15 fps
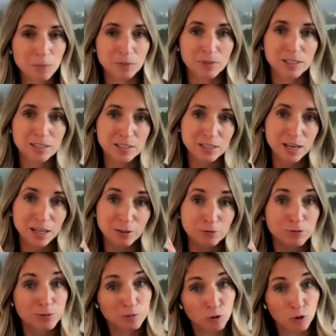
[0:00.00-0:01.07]
this kind of
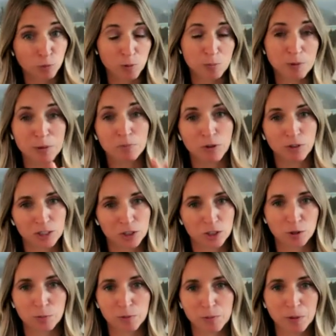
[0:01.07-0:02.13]
group of people, this
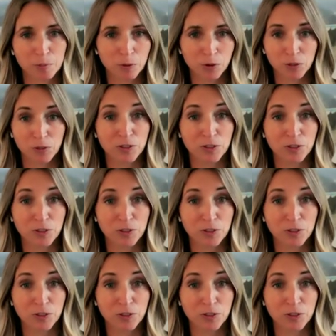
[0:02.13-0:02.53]
group of people,